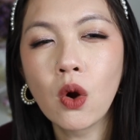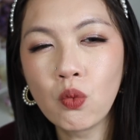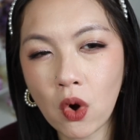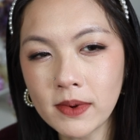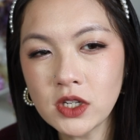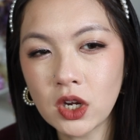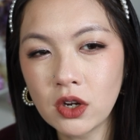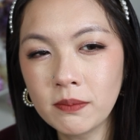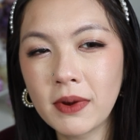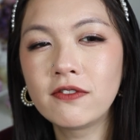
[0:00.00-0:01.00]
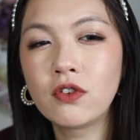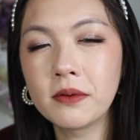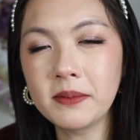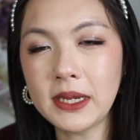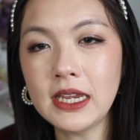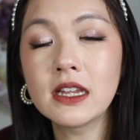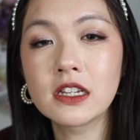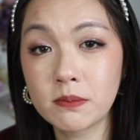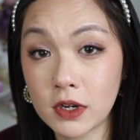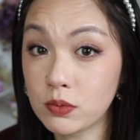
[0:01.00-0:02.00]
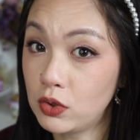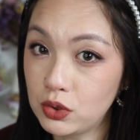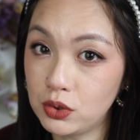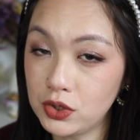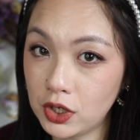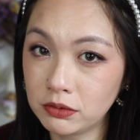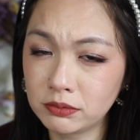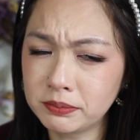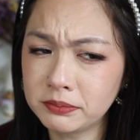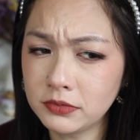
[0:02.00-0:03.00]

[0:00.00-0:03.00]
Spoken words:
warmer tone, but for me, it's much more cool tone.